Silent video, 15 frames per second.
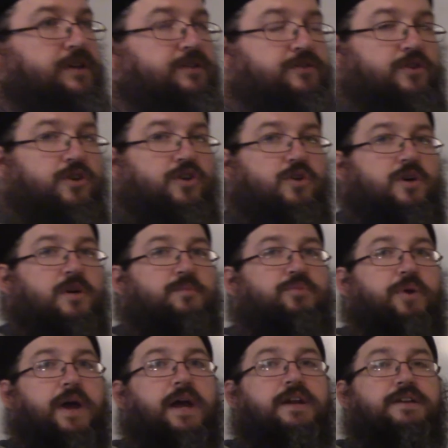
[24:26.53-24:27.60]
So you can
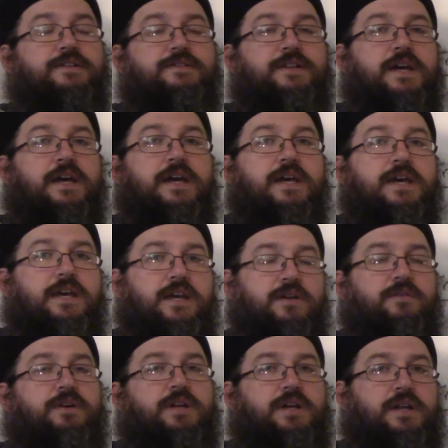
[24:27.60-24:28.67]
practice
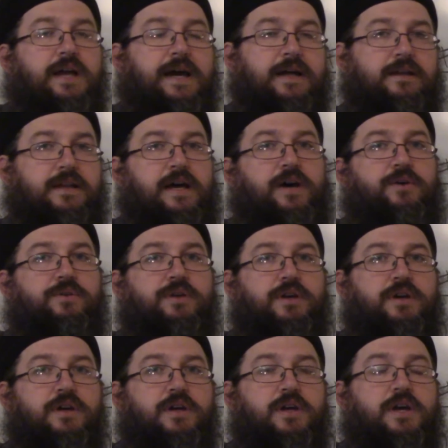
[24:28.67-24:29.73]
hearing it out loud
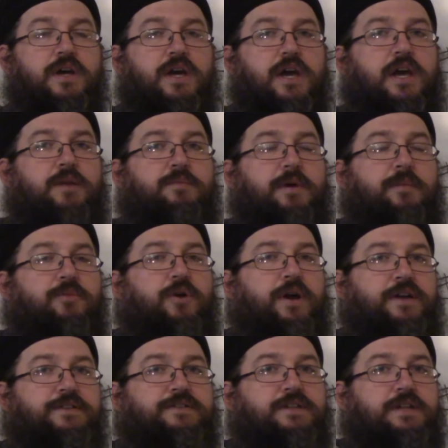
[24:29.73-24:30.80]
and
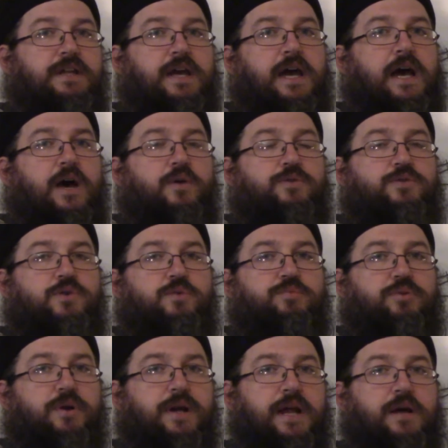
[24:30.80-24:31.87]
memorizing how to
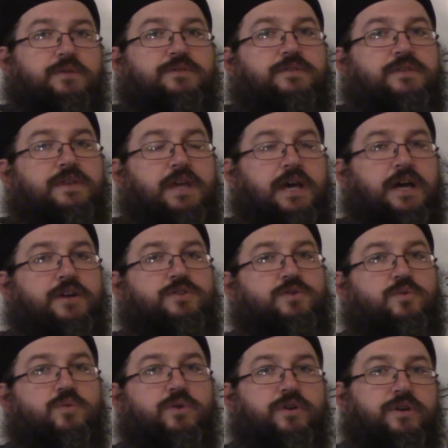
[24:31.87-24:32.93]
pronounce the
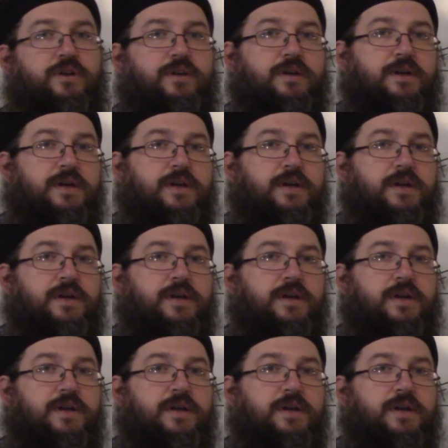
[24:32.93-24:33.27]
actual word